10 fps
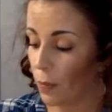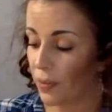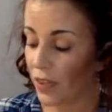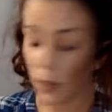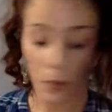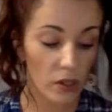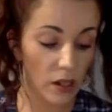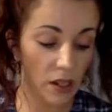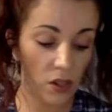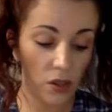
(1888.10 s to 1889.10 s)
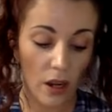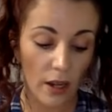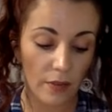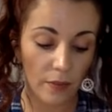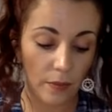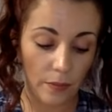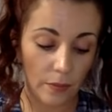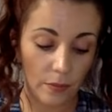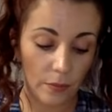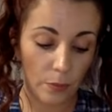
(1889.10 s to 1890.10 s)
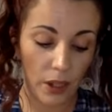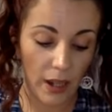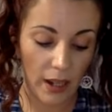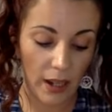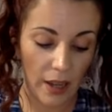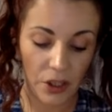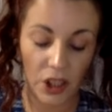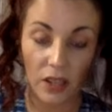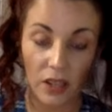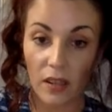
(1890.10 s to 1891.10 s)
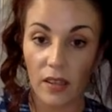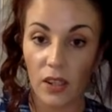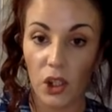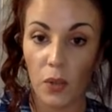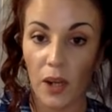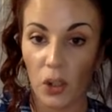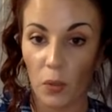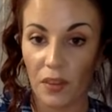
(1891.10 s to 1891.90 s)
this person is not putting any energy into this situation.